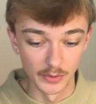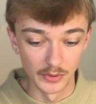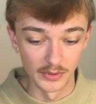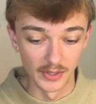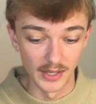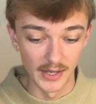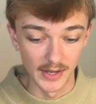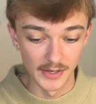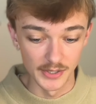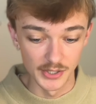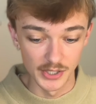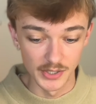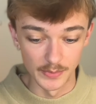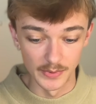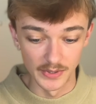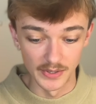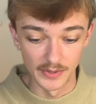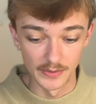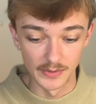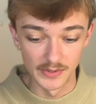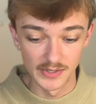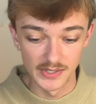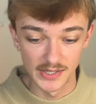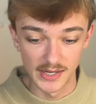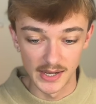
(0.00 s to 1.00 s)
all
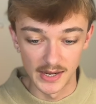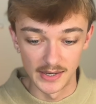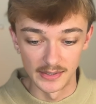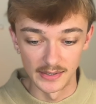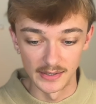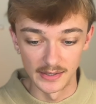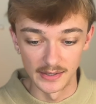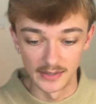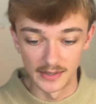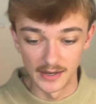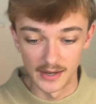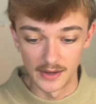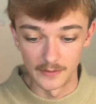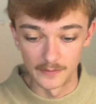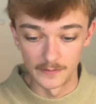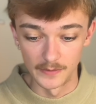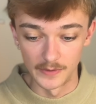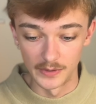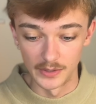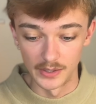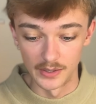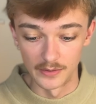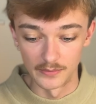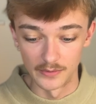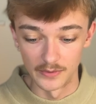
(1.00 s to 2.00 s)
attributes and you can get a
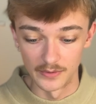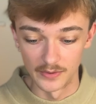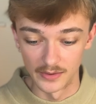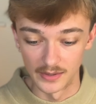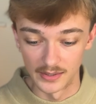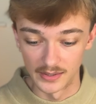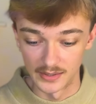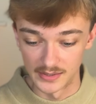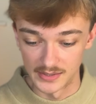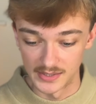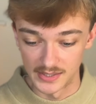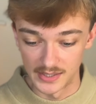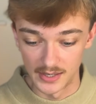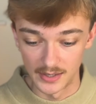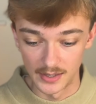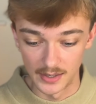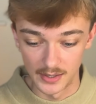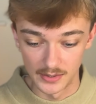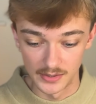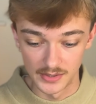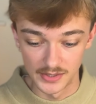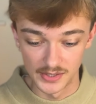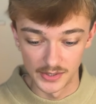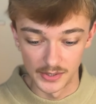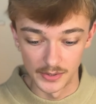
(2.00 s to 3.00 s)
few different things
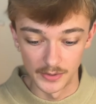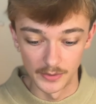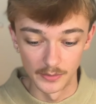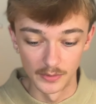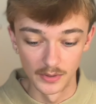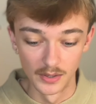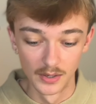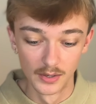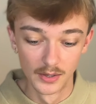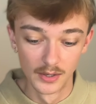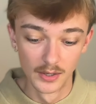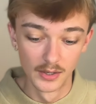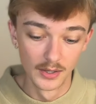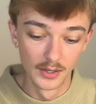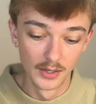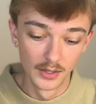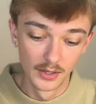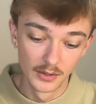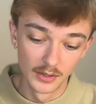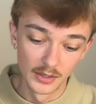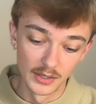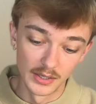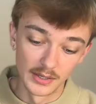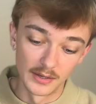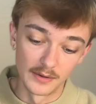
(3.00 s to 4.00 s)
here. So
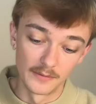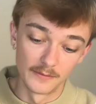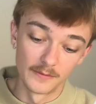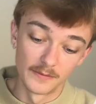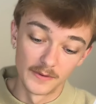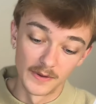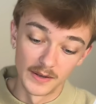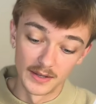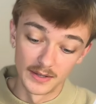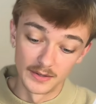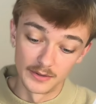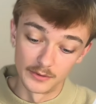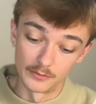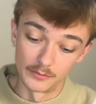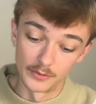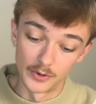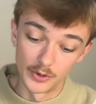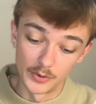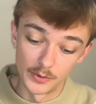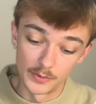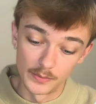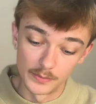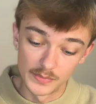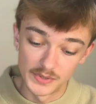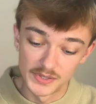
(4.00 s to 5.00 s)
you can fill in the
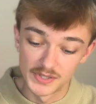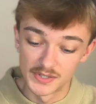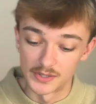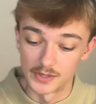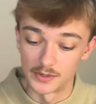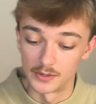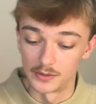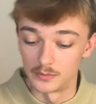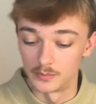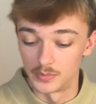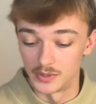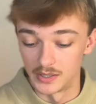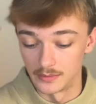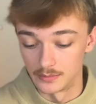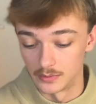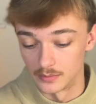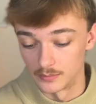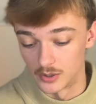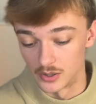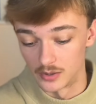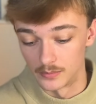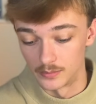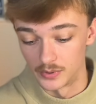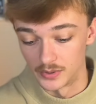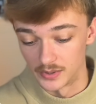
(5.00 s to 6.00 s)
rooms, so people
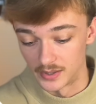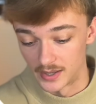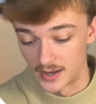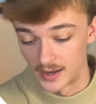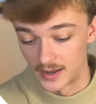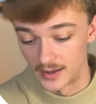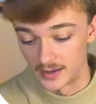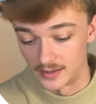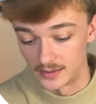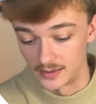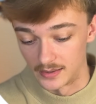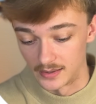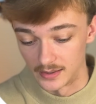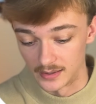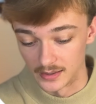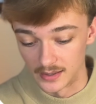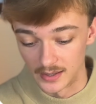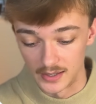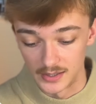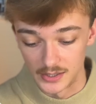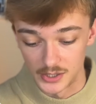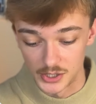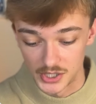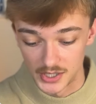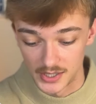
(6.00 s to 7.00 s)
might put that in their
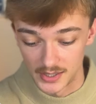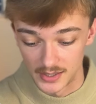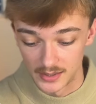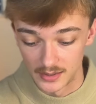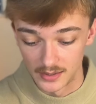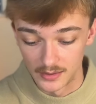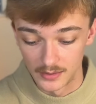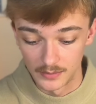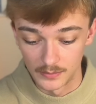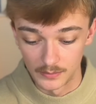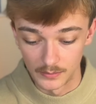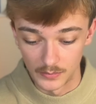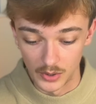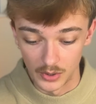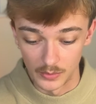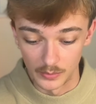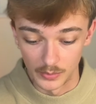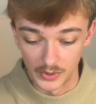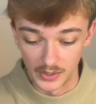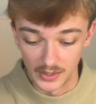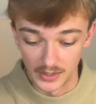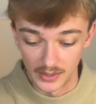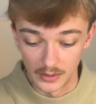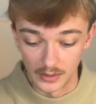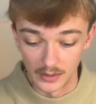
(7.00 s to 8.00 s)
kitchen, might
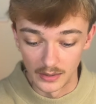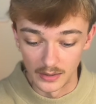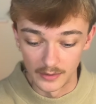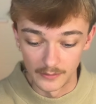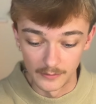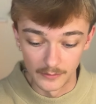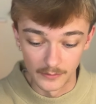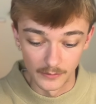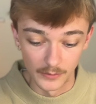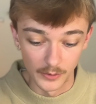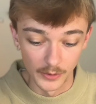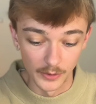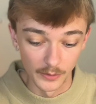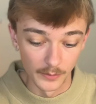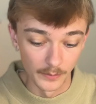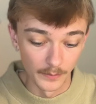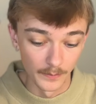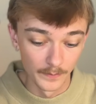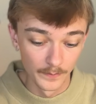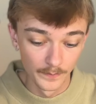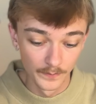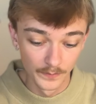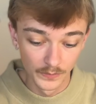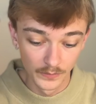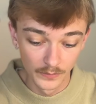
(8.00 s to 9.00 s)
put it in the living room,
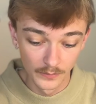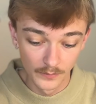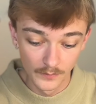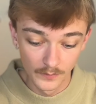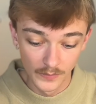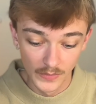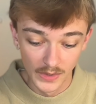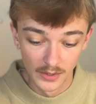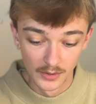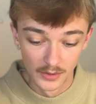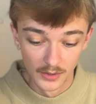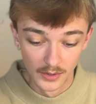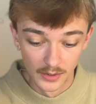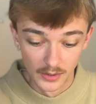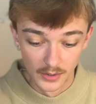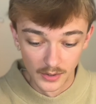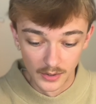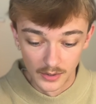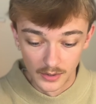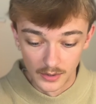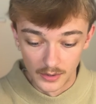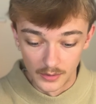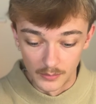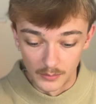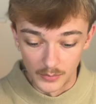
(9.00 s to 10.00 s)

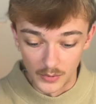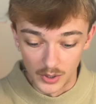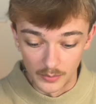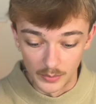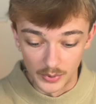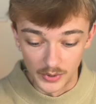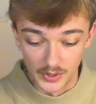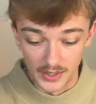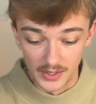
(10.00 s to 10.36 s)
might put